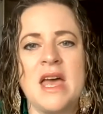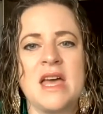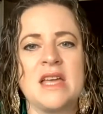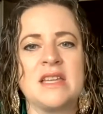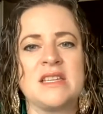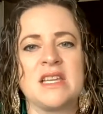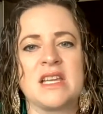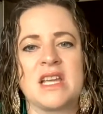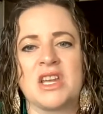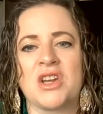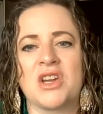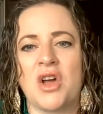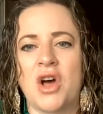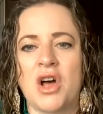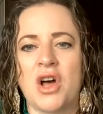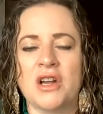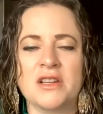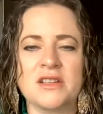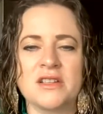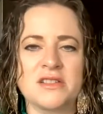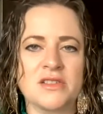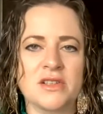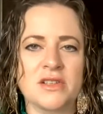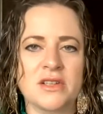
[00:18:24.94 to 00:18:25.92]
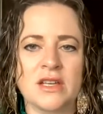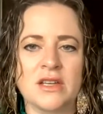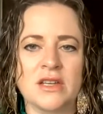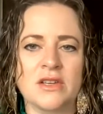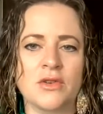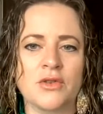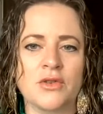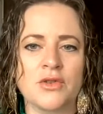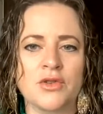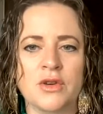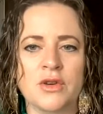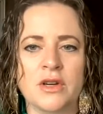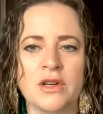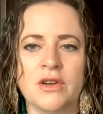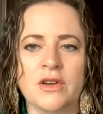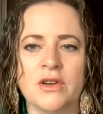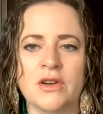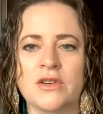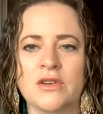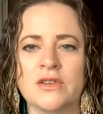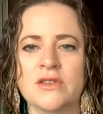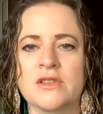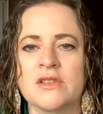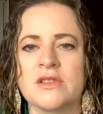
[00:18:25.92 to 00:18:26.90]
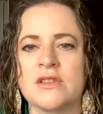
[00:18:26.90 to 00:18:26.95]
Take an honest look at your
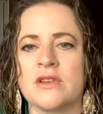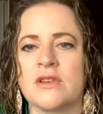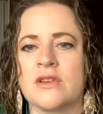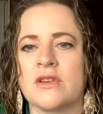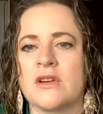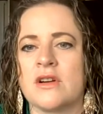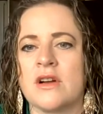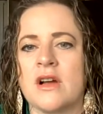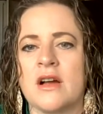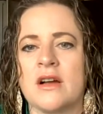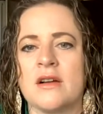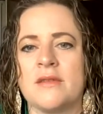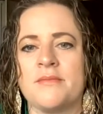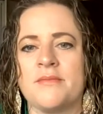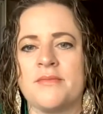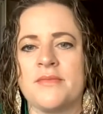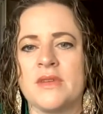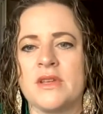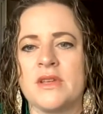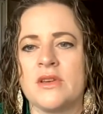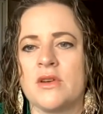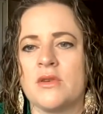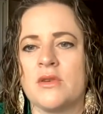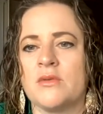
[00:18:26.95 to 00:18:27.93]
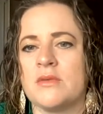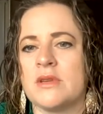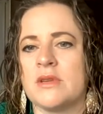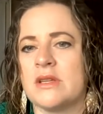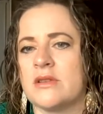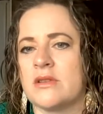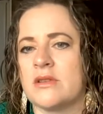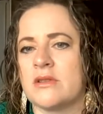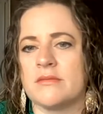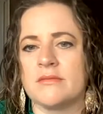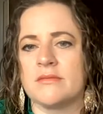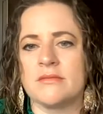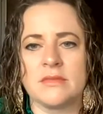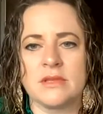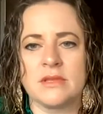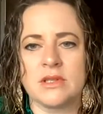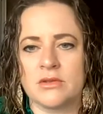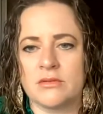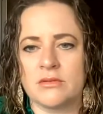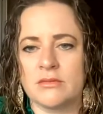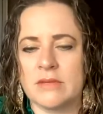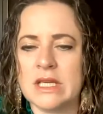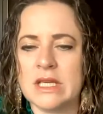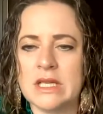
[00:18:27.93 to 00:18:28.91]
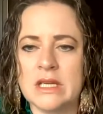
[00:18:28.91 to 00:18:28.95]
triggers, your, either
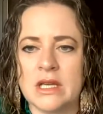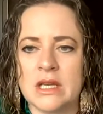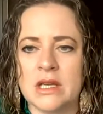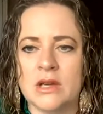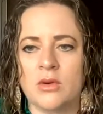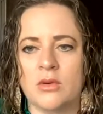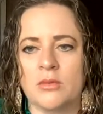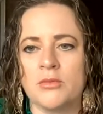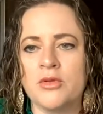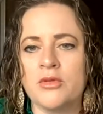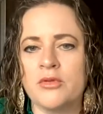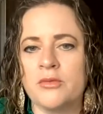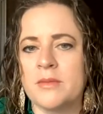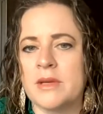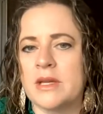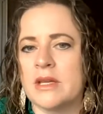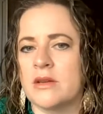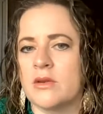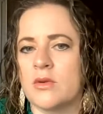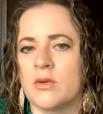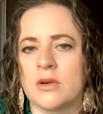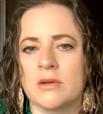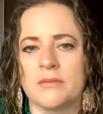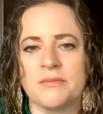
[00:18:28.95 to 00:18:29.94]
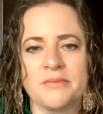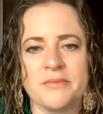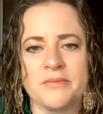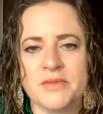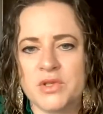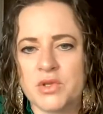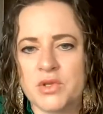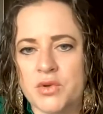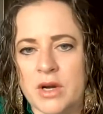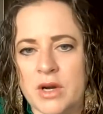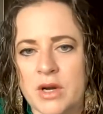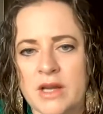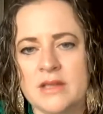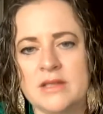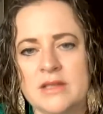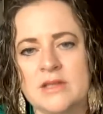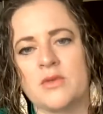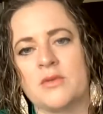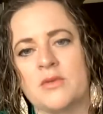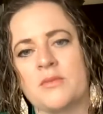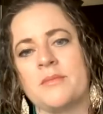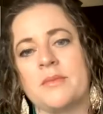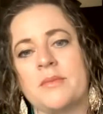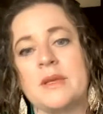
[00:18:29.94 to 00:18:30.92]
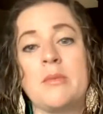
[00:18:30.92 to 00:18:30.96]
your eating or movement or stress
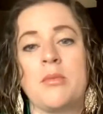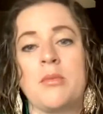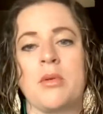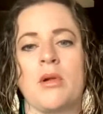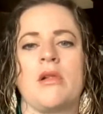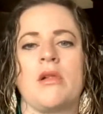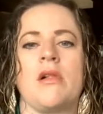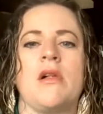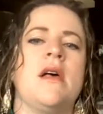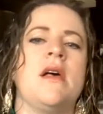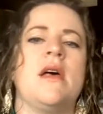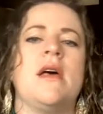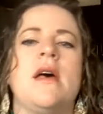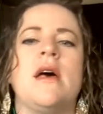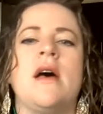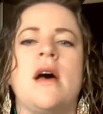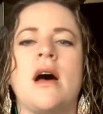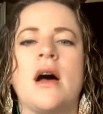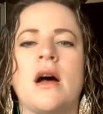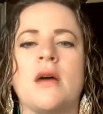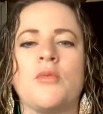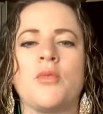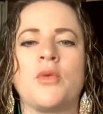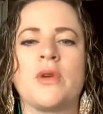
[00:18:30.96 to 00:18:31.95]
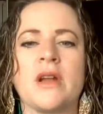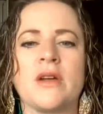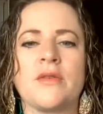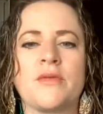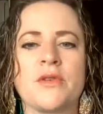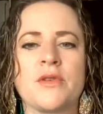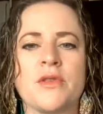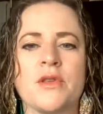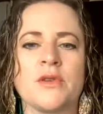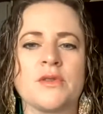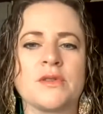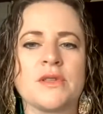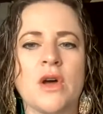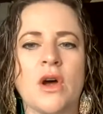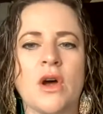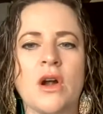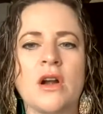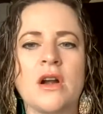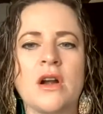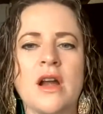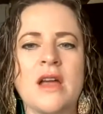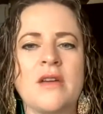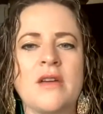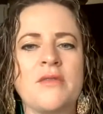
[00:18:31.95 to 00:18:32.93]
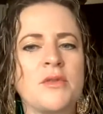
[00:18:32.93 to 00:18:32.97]
or people, whatever those
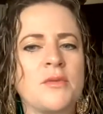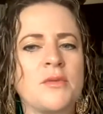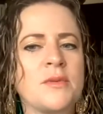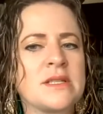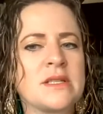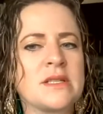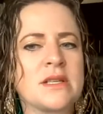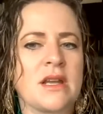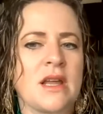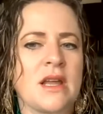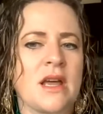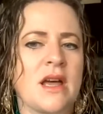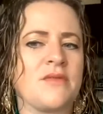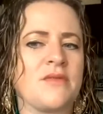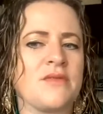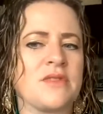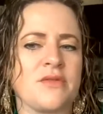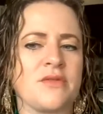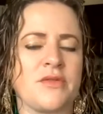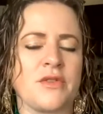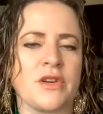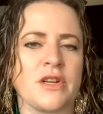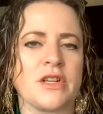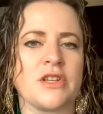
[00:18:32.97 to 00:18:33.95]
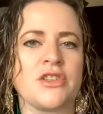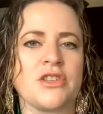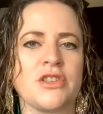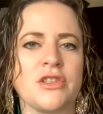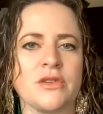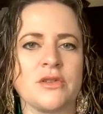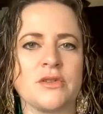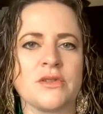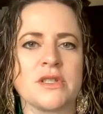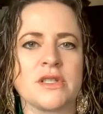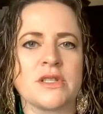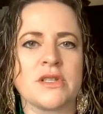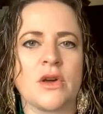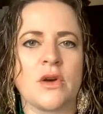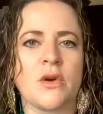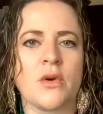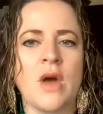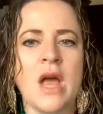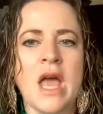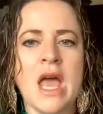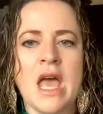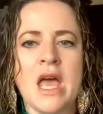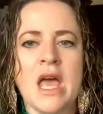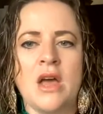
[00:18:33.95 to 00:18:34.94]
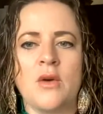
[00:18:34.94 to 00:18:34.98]
are. Everyone's going to have different issues. So
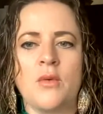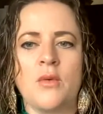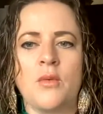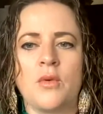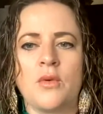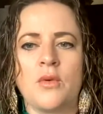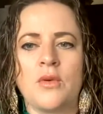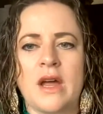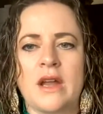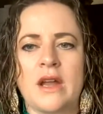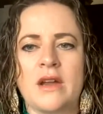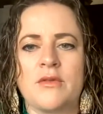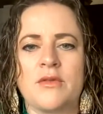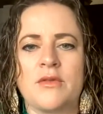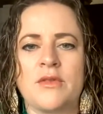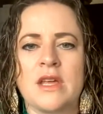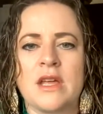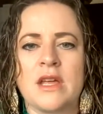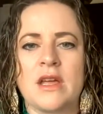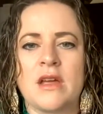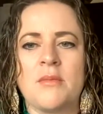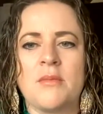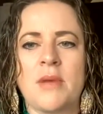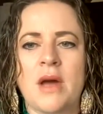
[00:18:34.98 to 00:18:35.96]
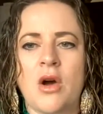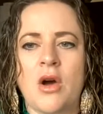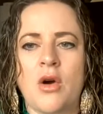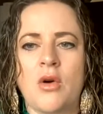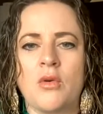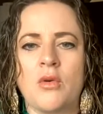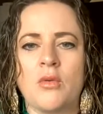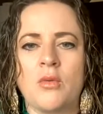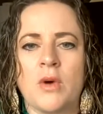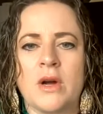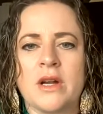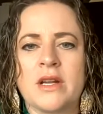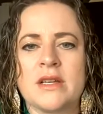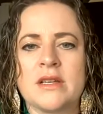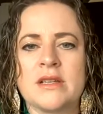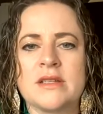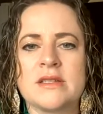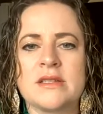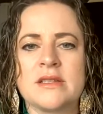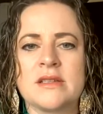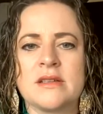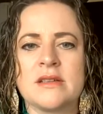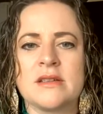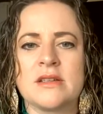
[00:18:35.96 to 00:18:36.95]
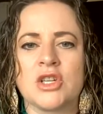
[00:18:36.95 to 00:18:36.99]
kind of think about what
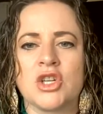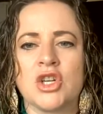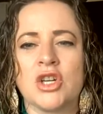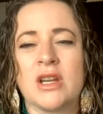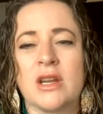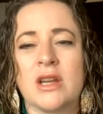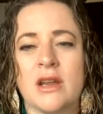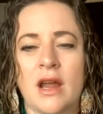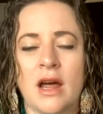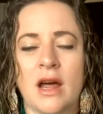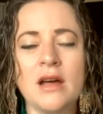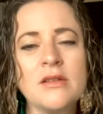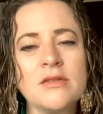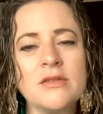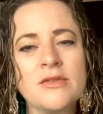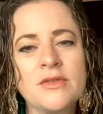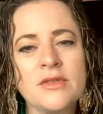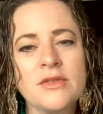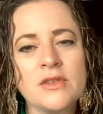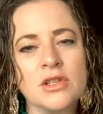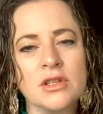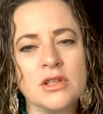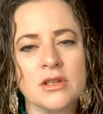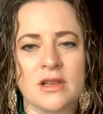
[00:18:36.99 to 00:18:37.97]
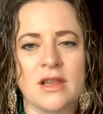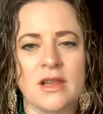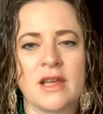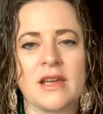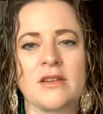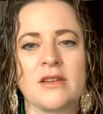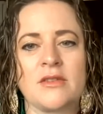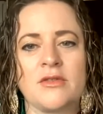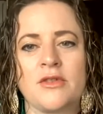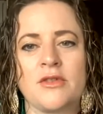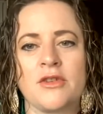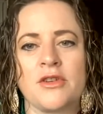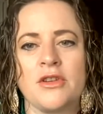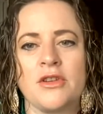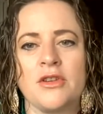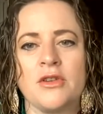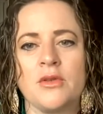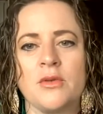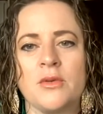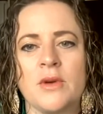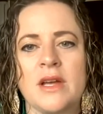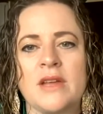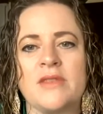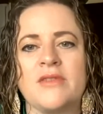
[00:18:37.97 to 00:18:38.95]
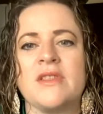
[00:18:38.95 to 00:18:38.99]
does good enough look like for
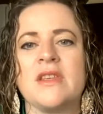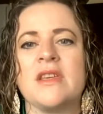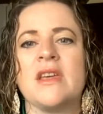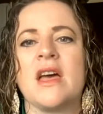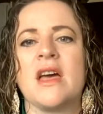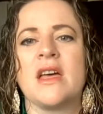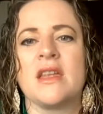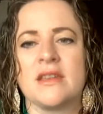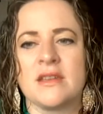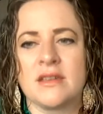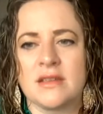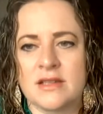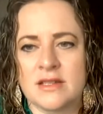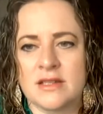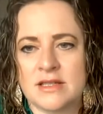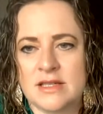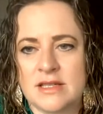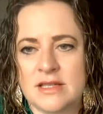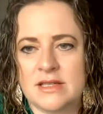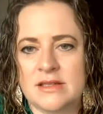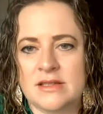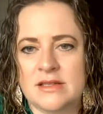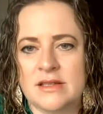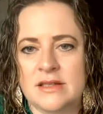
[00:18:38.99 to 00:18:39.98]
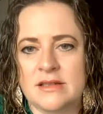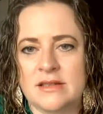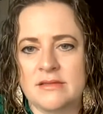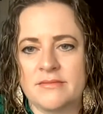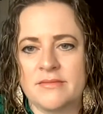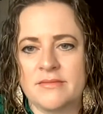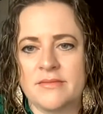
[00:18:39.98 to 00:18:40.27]
you at the end of the season?